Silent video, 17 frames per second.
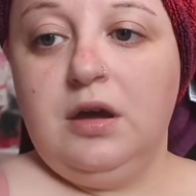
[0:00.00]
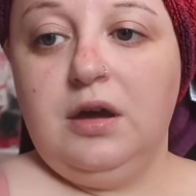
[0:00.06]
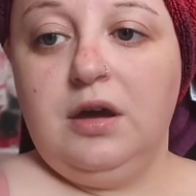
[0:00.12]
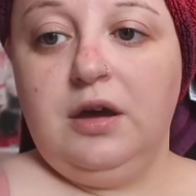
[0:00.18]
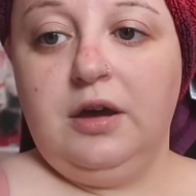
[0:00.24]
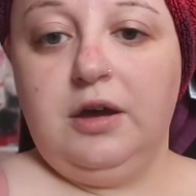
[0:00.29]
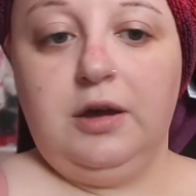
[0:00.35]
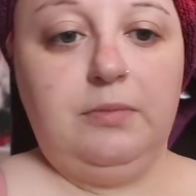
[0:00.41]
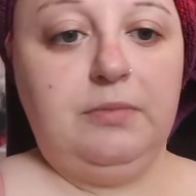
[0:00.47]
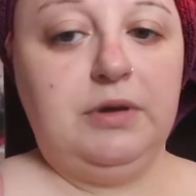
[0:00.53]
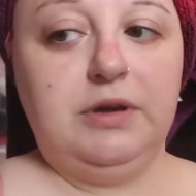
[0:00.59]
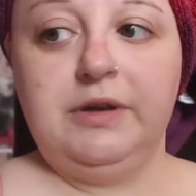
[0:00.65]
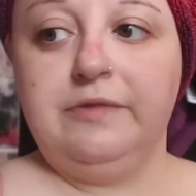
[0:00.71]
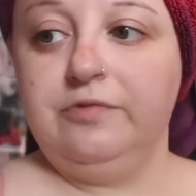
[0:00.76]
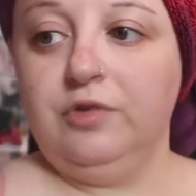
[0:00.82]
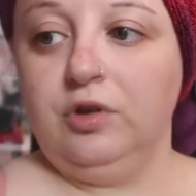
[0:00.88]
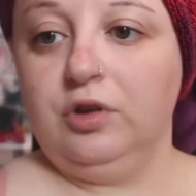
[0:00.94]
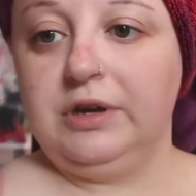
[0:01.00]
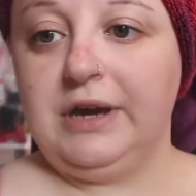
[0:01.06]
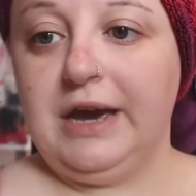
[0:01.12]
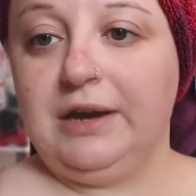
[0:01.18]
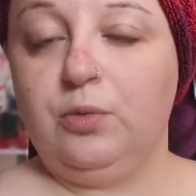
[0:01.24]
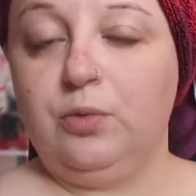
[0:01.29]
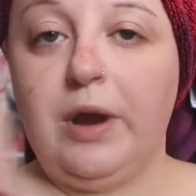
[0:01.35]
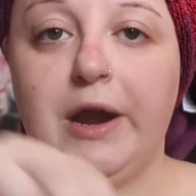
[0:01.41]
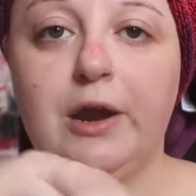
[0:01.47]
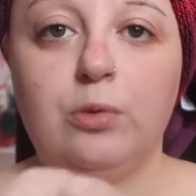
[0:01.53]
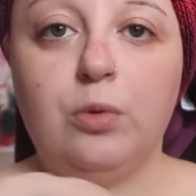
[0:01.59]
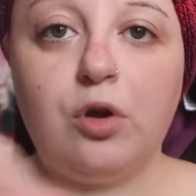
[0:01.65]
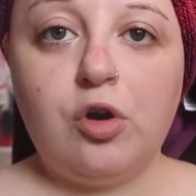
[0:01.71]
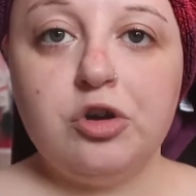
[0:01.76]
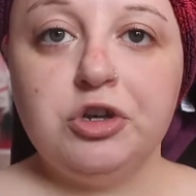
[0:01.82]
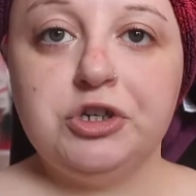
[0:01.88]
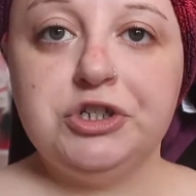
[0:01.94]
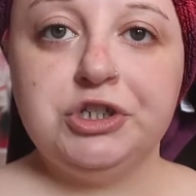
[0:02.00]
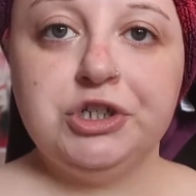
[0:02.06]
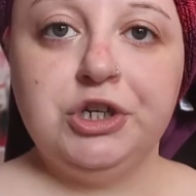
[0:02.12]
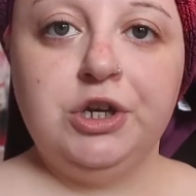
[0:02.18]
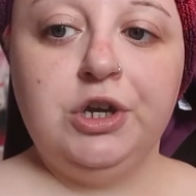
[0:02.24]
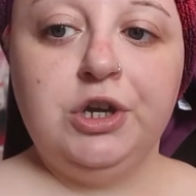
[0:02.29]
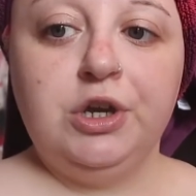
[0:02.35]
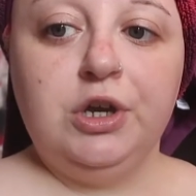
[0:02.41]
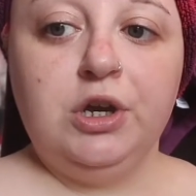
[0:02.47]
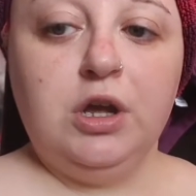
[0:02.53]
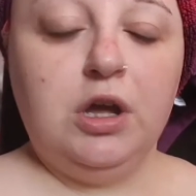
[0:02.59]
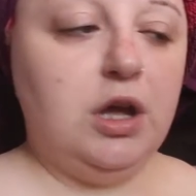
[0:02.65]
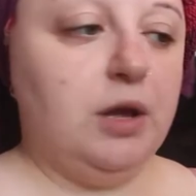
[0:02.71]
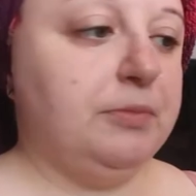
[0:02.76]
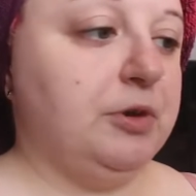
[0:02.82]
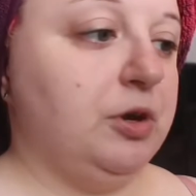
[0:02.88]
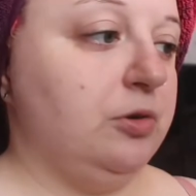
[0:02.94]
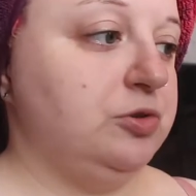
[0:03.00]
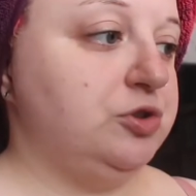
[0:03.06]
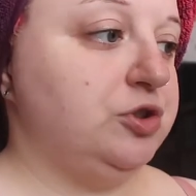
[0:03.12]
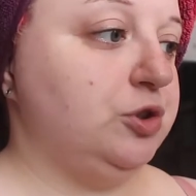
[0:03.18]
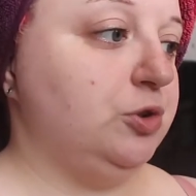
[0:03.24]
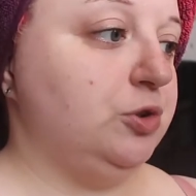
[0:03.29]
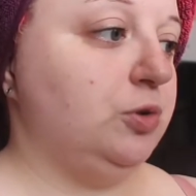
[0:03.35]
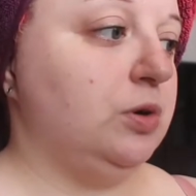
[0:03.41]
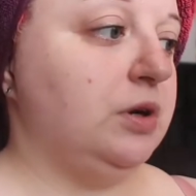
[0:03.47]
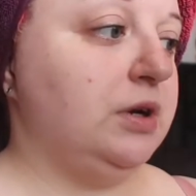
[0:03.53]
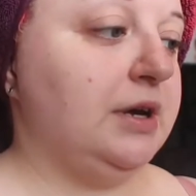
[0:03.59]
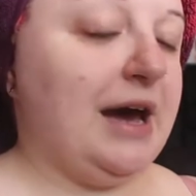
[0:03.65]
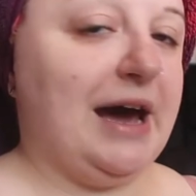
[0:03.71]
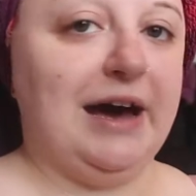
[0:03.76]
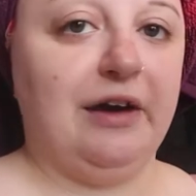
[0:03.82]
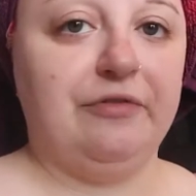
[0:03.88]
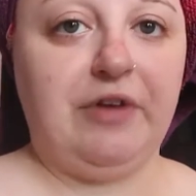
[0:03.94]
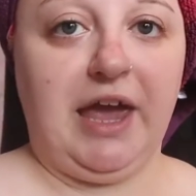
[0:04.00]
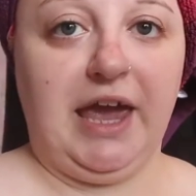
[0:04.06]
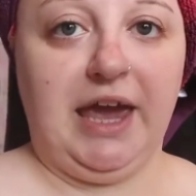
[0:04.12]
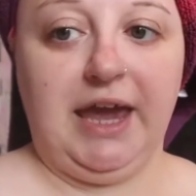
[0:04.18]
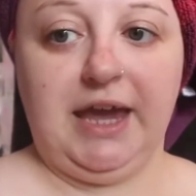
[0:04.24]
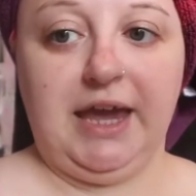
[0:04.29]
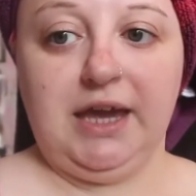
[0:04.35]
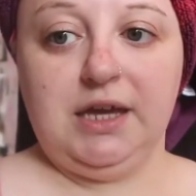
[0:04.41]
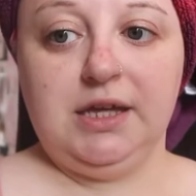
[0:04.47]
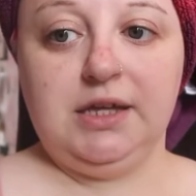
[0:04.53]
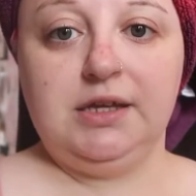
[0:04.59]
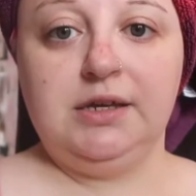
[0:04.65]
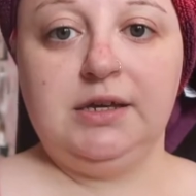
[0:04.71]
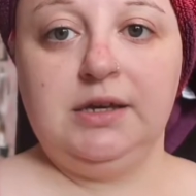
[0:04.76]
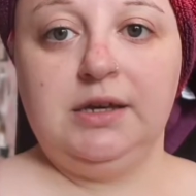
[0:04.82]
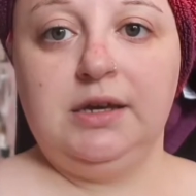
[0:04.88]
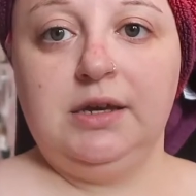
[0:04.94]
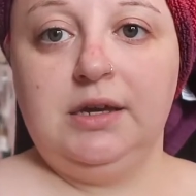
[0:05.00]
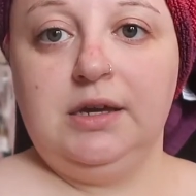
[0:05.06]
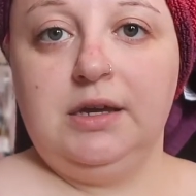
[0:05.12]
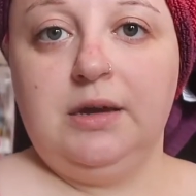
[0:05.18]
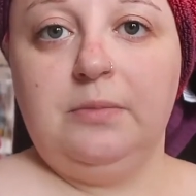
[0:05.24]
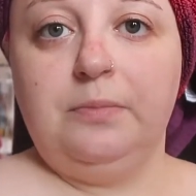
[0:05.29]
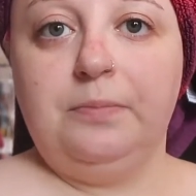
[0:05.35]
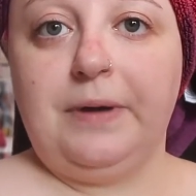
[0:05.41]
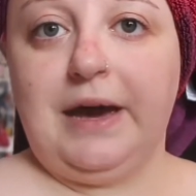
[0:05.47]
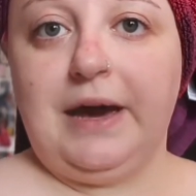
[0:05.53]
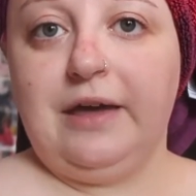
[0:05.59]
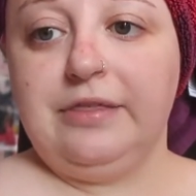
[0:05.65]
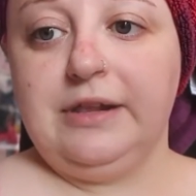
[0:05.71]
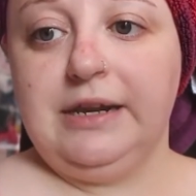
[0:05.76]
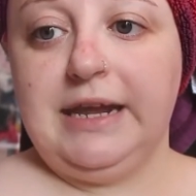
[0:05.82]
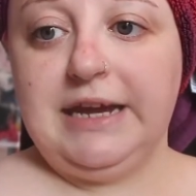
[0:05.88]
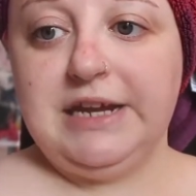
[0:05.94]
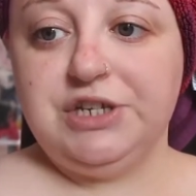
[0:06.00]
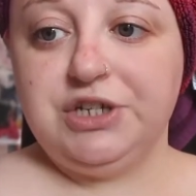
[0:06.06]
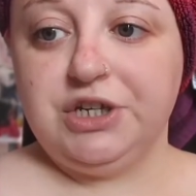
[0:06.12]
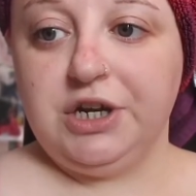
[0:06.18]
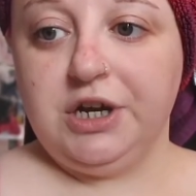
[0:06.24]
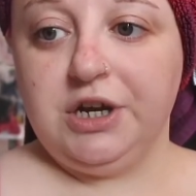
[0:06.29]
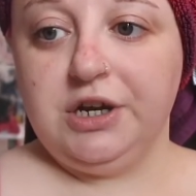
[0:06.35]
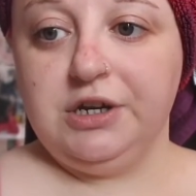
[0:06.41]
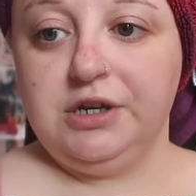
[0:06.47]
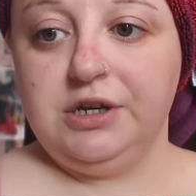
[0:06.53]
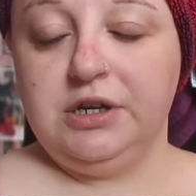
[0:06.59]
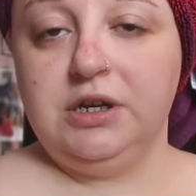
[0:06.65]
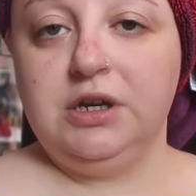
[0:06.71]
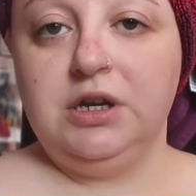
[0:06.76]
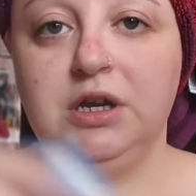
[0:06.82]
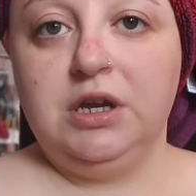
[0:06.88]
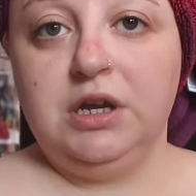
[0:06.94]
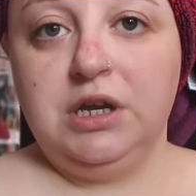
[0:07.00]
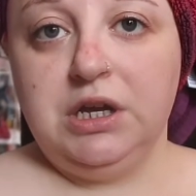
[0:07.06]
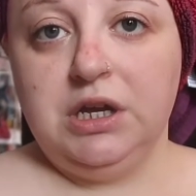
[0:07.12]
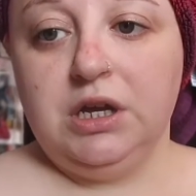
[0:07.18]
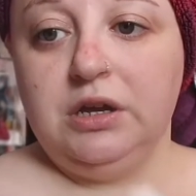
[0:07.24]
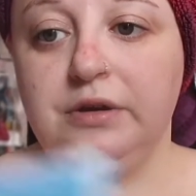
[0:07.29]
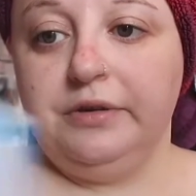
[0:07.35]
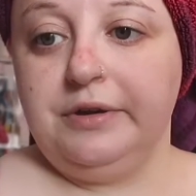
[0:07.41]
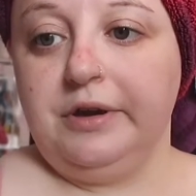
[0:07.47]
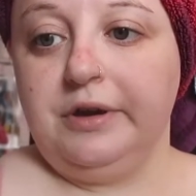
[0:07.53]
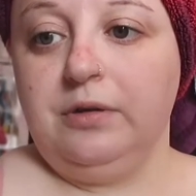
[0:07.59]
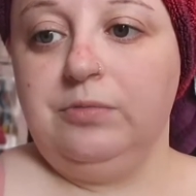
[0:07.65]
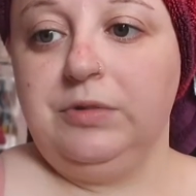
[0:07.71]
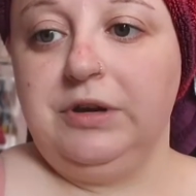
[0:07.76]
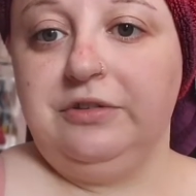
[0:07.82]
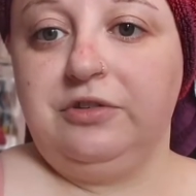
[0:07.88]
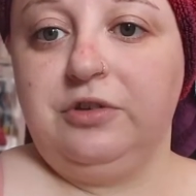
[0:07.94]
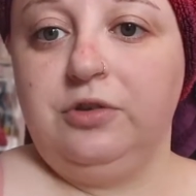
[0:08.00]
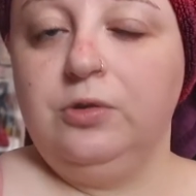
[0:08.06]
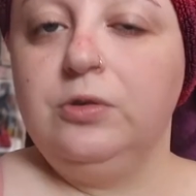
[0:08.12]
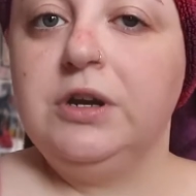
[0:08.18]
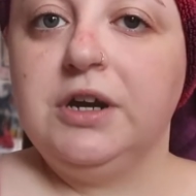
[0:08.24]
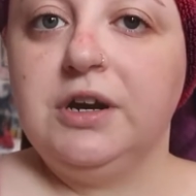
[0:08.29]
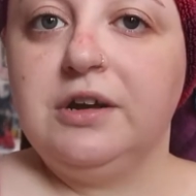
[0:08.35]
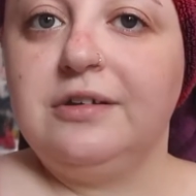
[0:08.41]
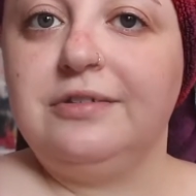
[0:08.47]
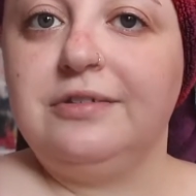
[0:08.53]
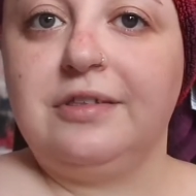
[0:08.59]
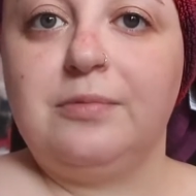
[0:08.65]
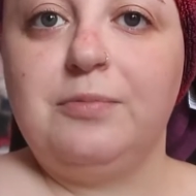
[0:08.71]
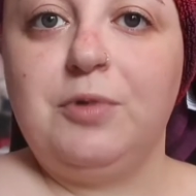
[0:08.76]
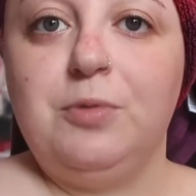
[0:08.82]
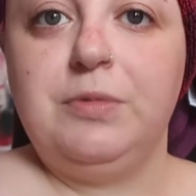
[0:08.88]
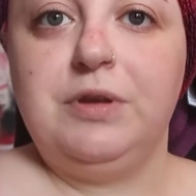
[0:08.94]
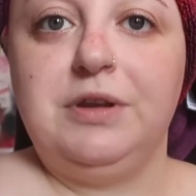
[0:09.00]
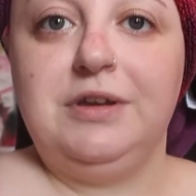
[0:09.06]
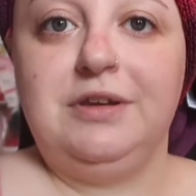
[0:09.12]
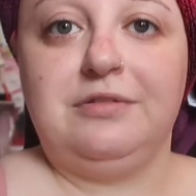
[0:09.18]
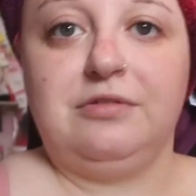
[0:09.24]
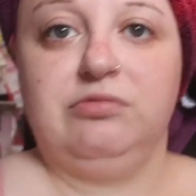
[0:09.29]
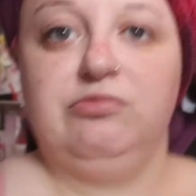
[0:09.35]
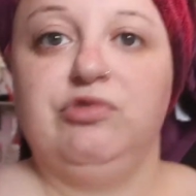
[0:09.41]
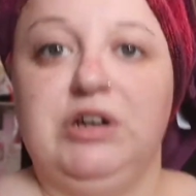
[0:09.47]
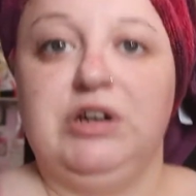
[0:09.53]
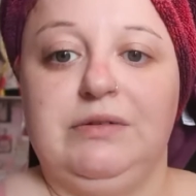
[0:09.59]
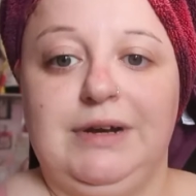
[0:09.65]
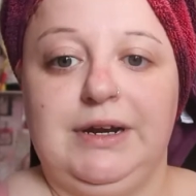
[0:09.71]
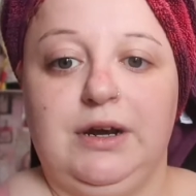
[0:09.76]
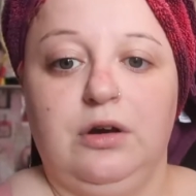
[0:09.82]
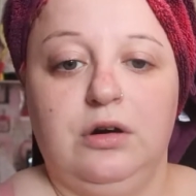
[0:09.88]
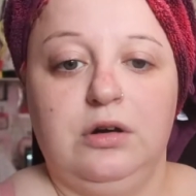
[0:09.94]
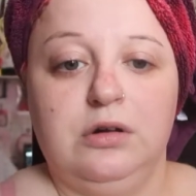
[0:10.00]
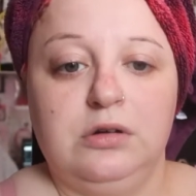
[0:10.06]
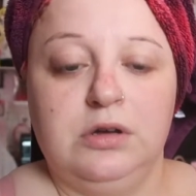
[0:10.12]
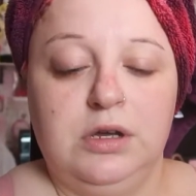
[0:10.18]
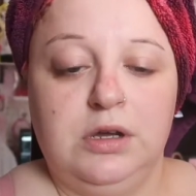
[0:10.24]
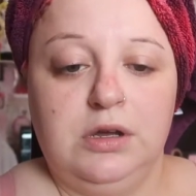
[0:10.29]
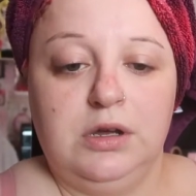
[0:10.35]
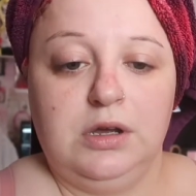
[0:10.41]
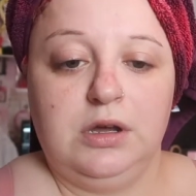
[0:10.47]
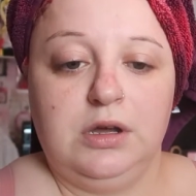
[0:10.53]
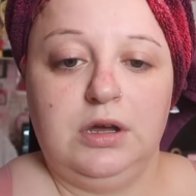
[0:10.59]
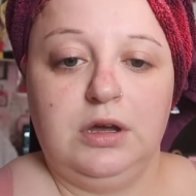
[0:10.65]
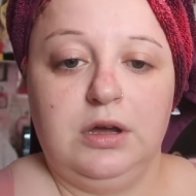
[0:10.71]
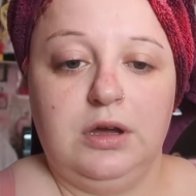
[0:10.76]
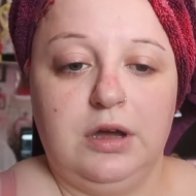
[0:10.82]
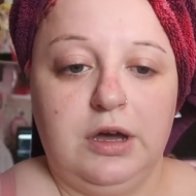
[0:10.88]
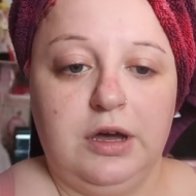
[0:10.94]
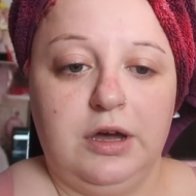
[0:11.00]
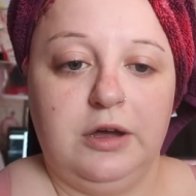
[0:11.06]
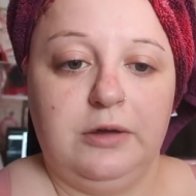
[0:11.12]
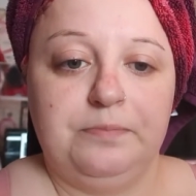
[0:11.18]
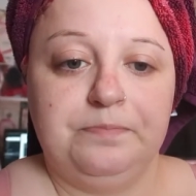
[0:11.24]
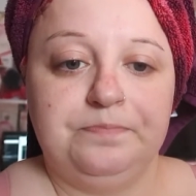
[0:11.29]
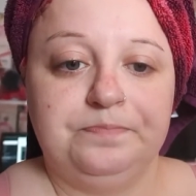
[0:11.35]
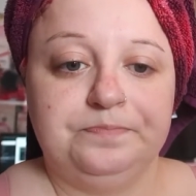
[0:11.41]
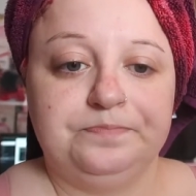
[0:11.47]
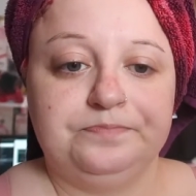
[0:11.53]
Um, not long had a hair wash. I'm going to have a bath later um, when it's cooler because at the moment it's really, really hot. Um,